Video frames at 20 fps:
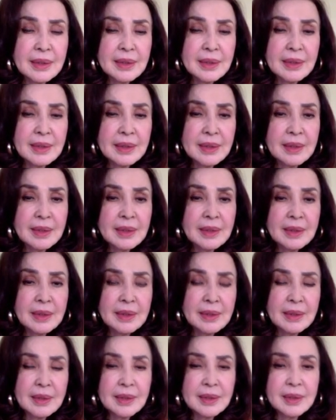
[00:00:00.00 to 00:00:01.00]

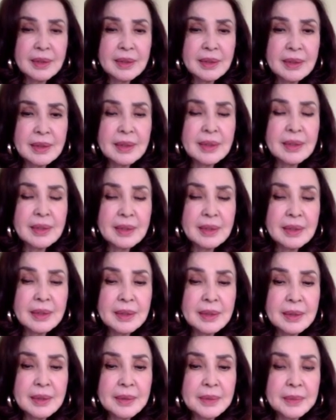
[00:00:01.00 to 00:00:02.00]

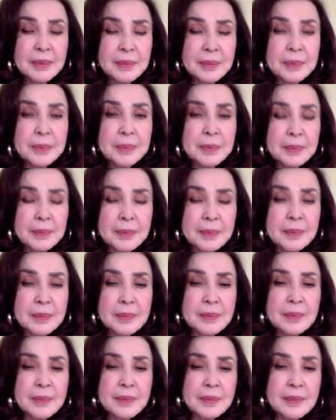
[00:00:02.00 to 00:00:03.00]

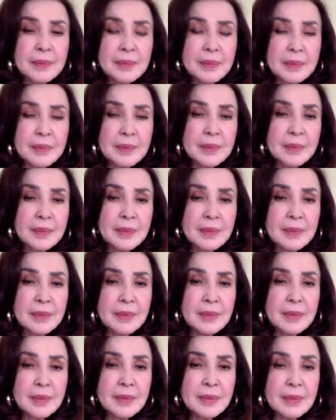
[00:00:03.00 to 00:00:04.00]

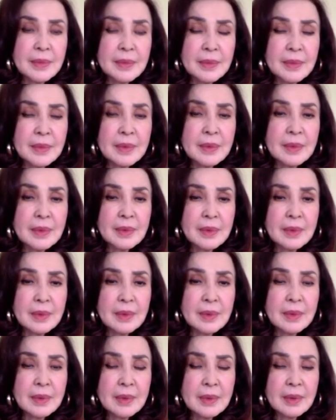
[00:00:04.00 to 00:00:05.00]

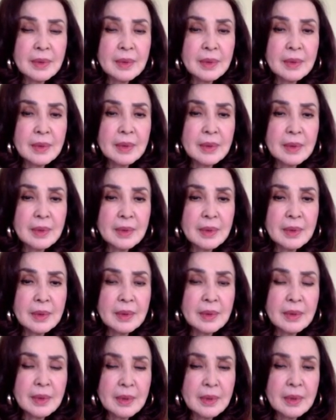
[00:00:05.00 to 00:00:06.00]

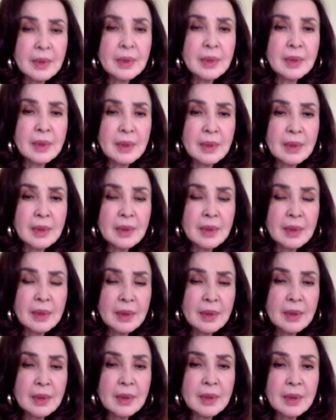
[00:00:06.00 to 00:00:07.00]

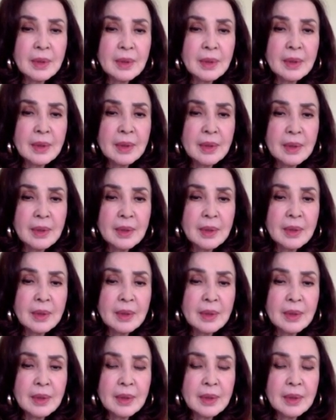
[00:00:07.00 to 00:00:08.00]
No words are spoken by the person on screen.